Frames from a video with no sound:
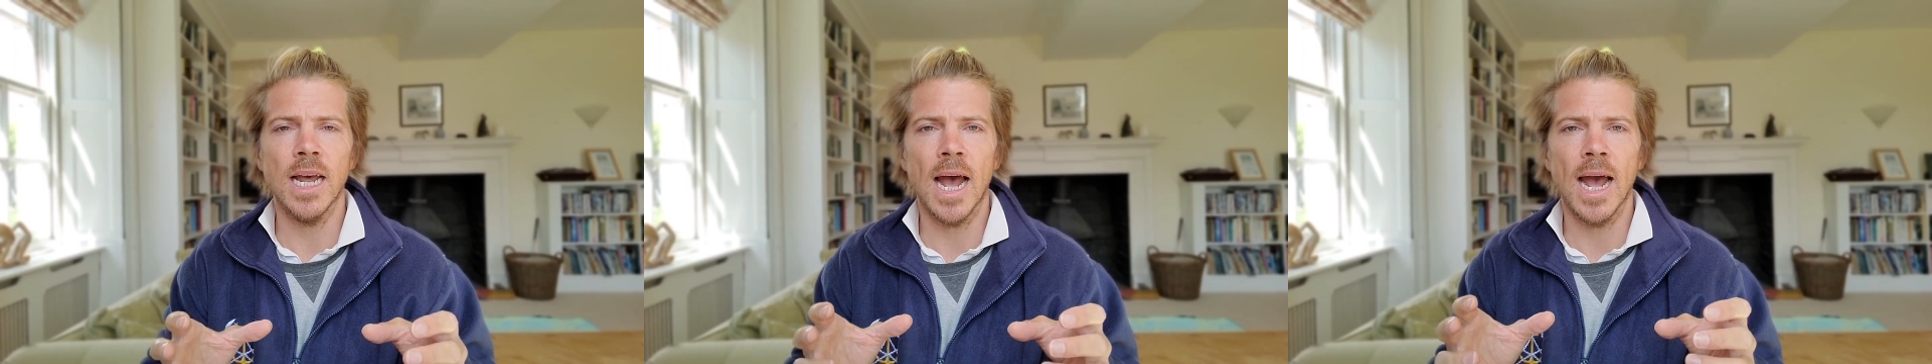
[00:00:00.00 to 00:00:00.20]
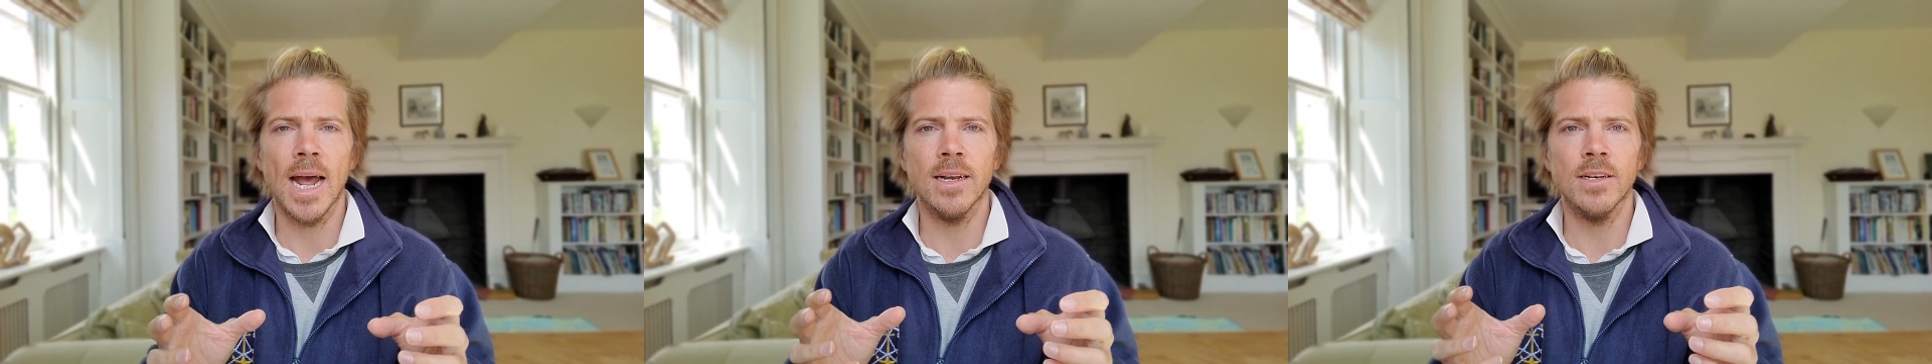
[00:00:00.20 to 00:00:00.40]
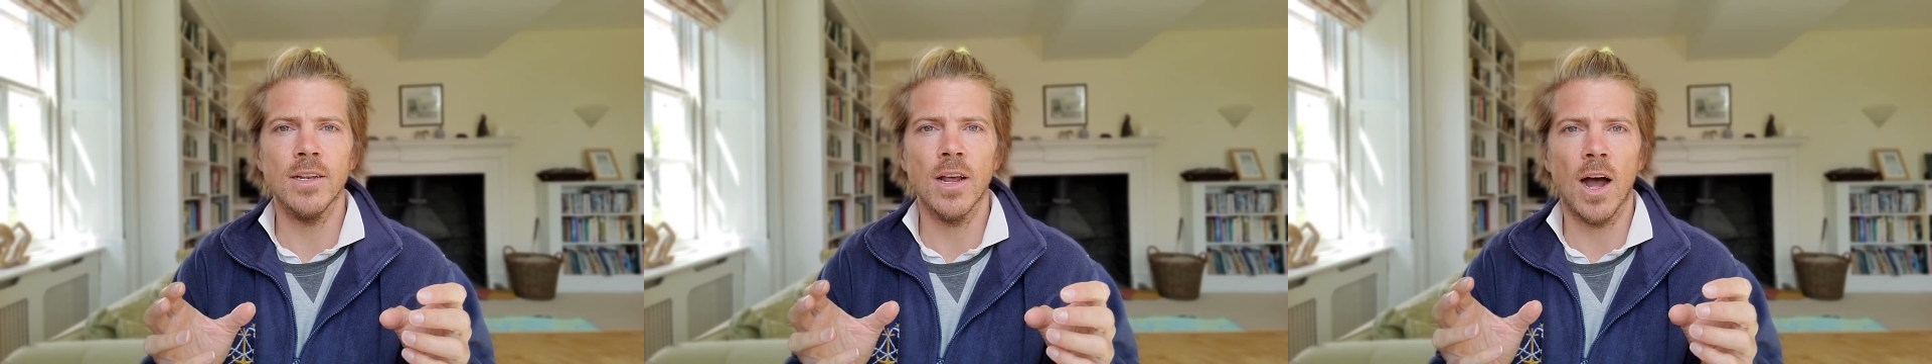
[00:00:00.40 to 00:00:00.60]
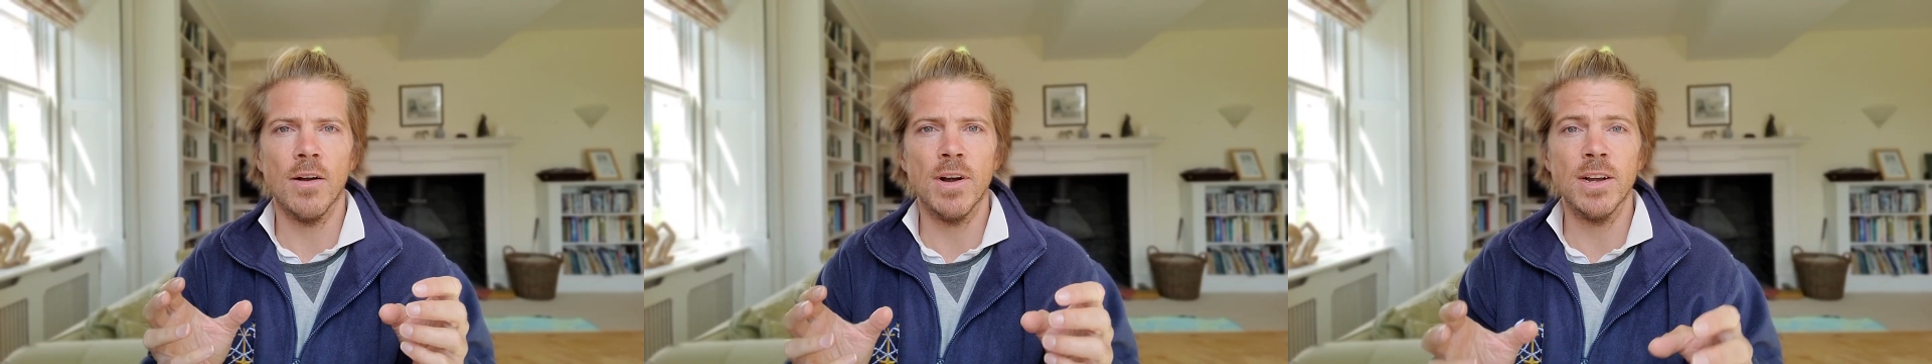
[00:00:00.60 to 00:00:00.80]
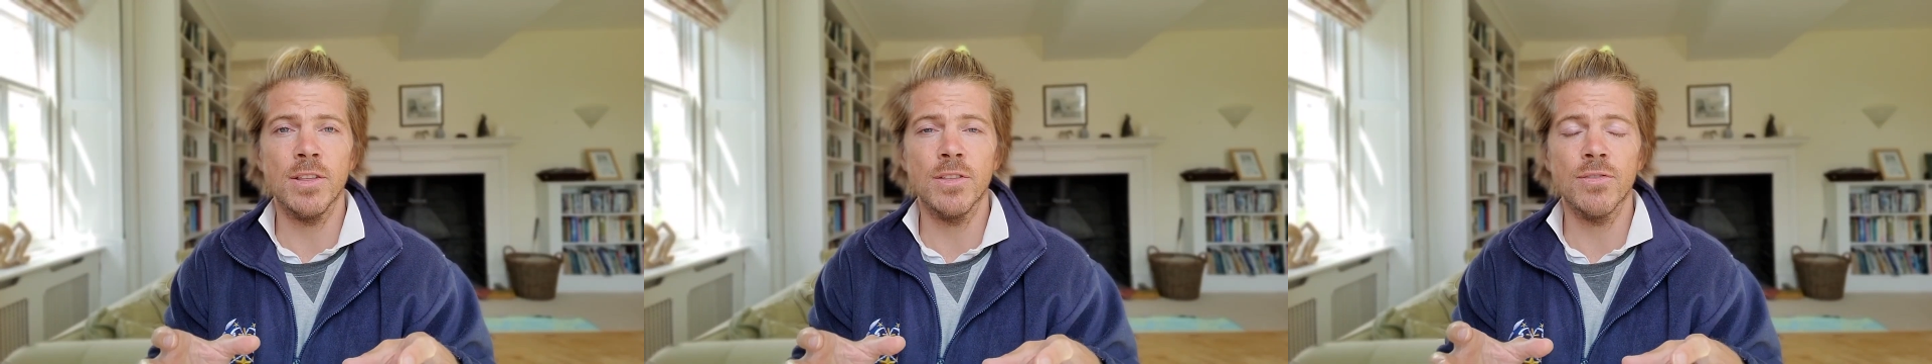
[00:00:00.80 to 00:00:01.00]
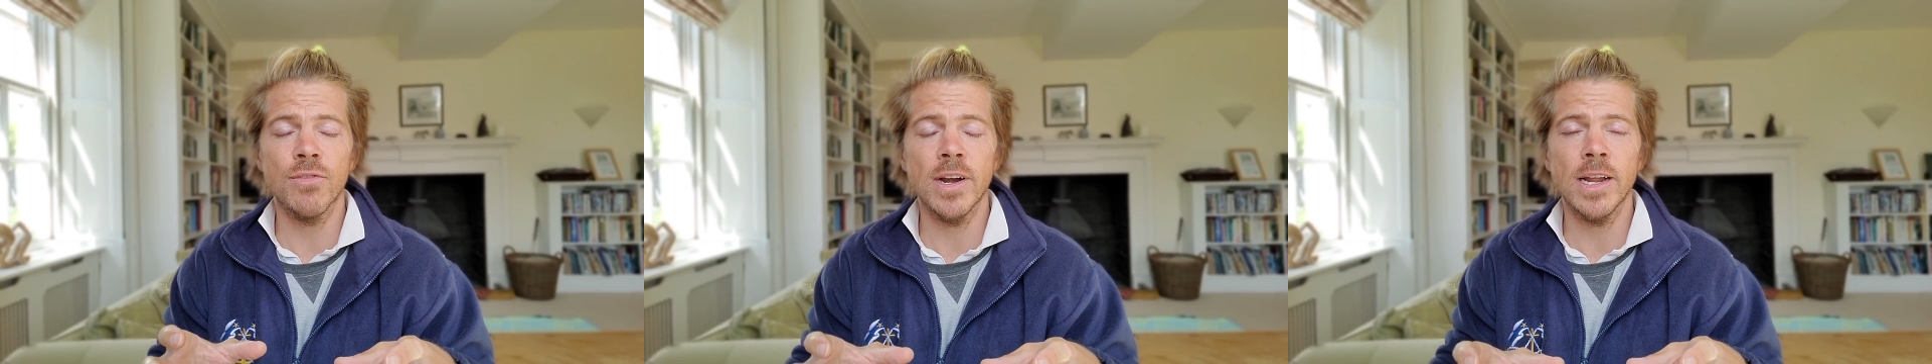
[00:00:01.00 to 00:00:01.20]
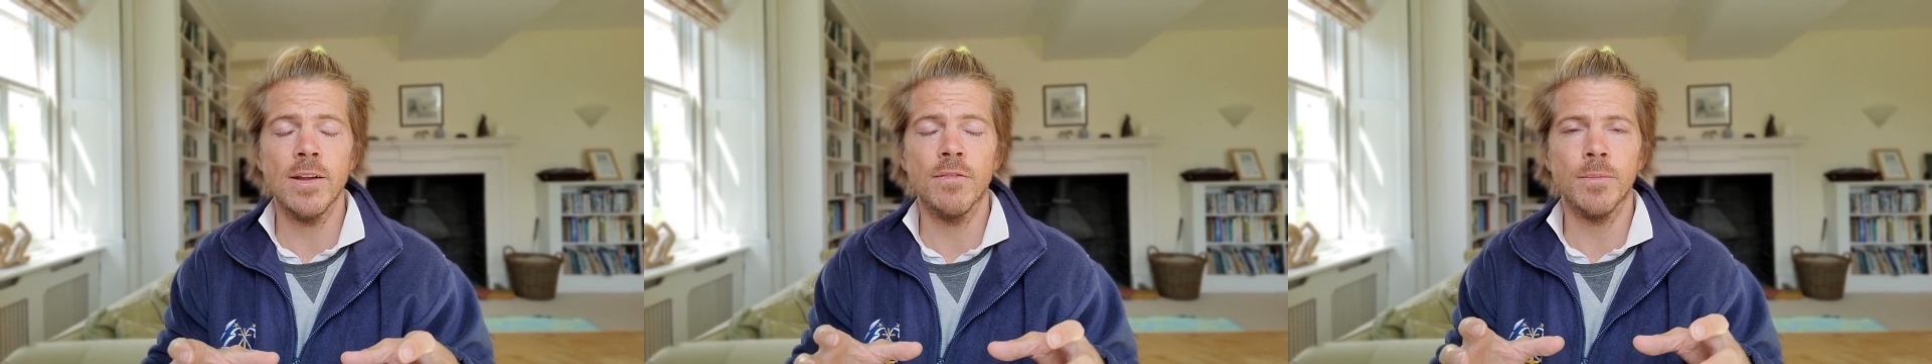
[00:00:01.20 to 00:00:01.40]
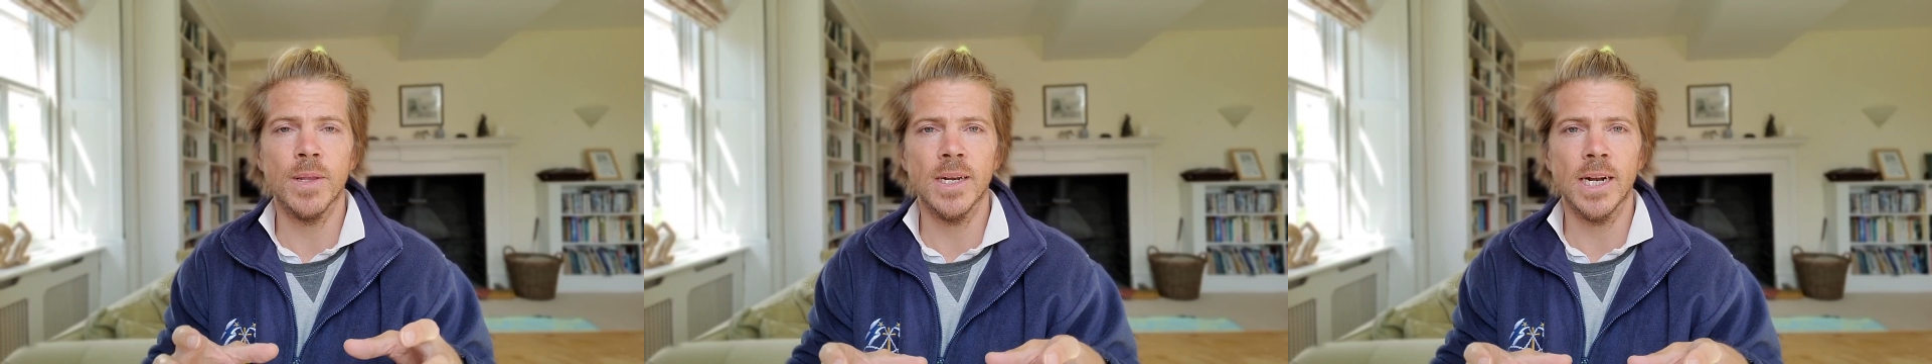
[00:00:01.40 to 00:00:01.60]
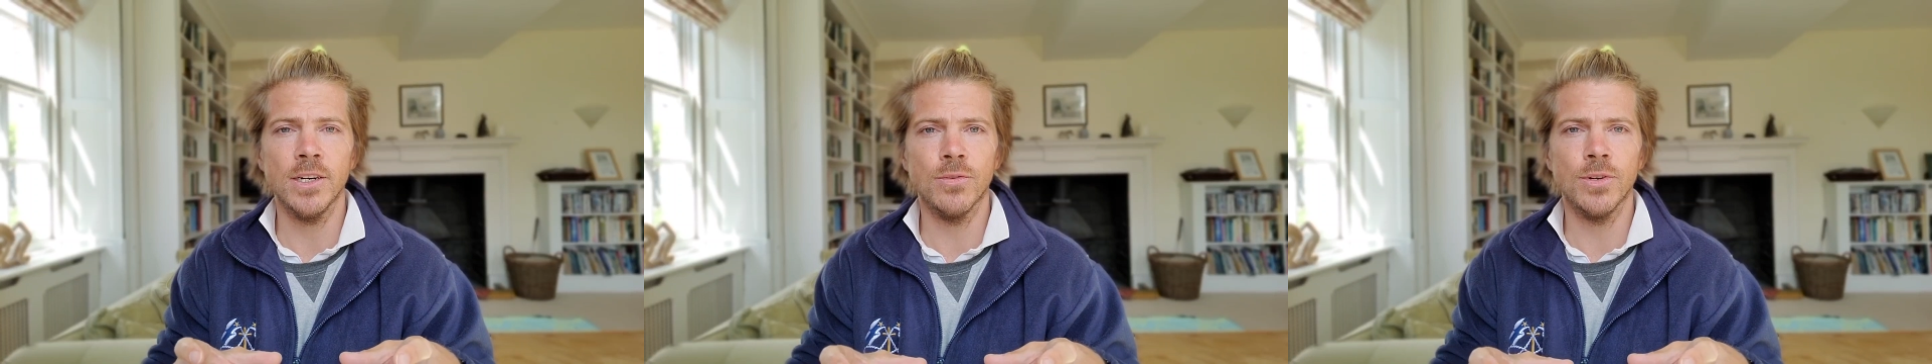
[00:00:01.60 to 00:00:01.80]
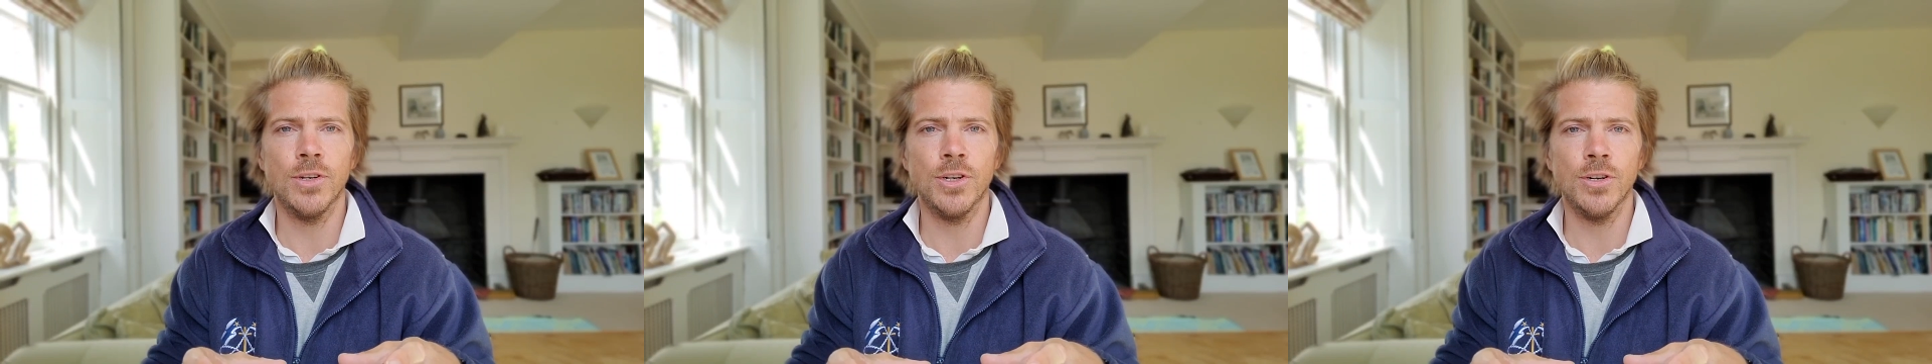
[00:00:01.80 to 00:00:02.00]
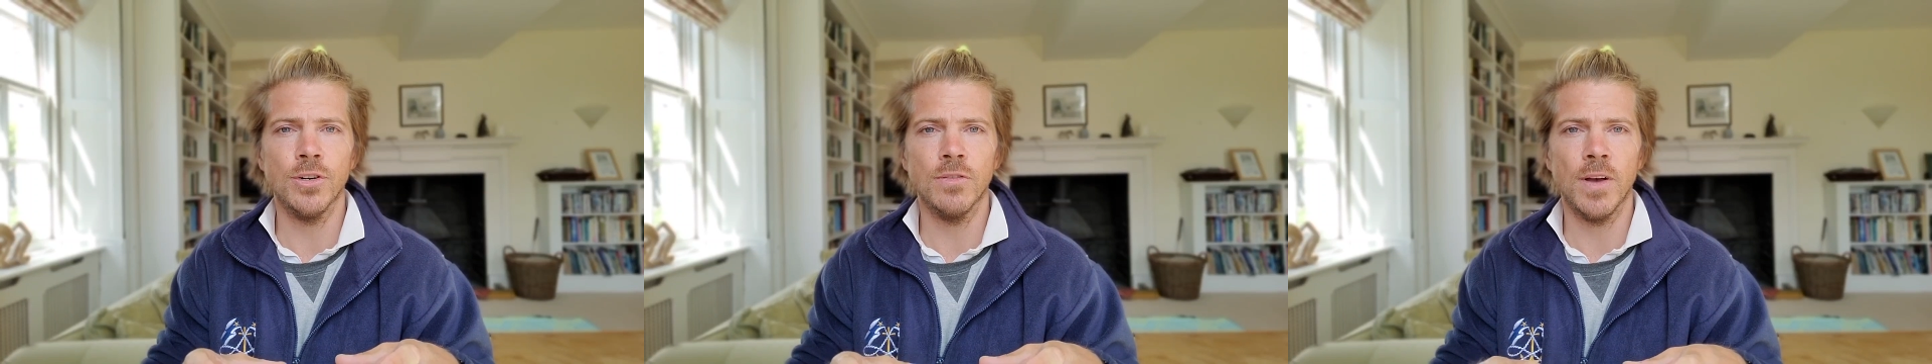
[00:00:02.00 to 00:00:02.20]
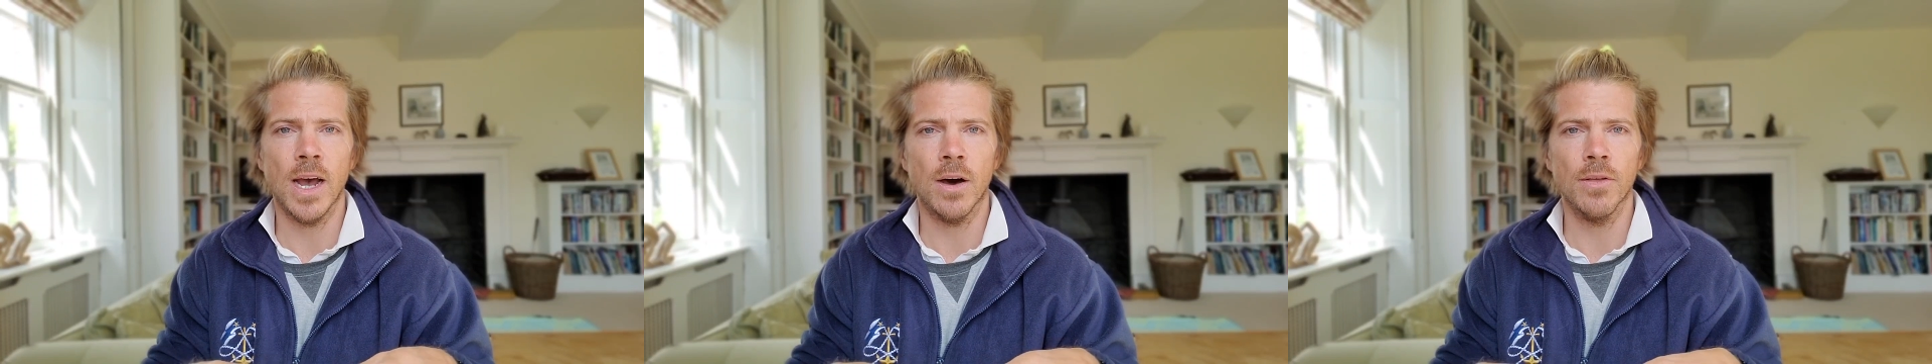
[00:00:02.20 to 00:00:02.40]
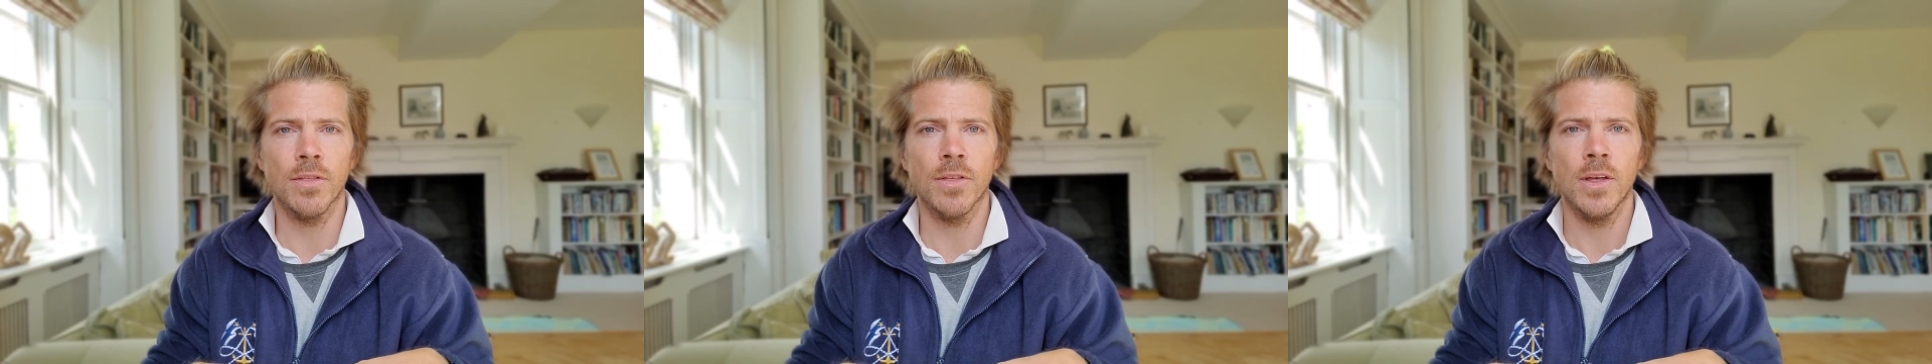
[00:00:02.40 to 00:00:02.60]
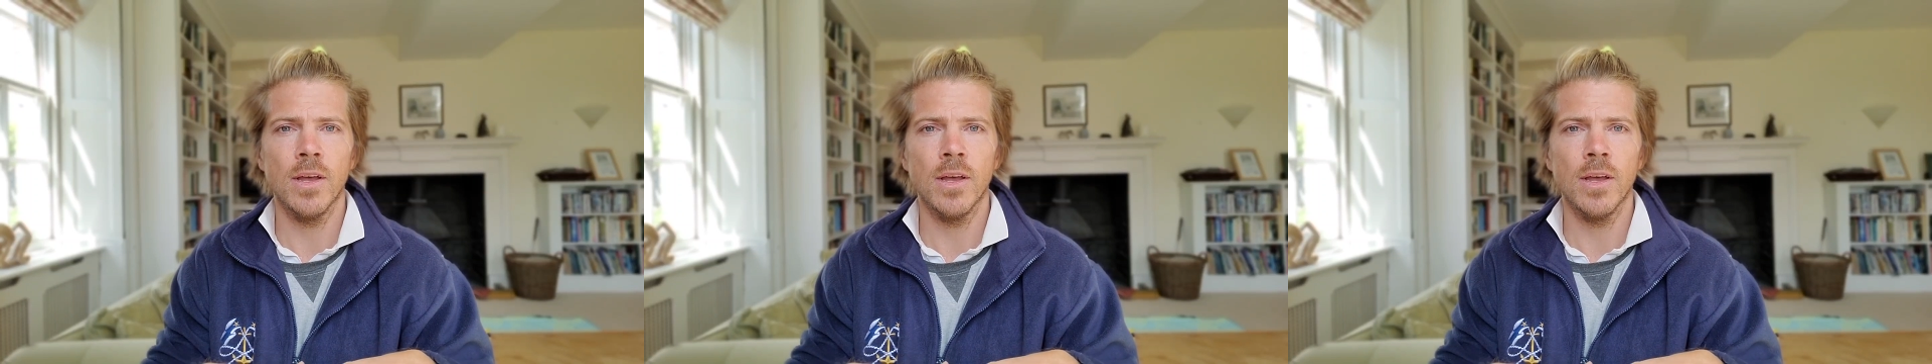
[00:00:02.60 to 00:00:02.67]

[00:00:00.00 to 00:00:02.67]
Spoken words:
and I read three from the National Institute of Health,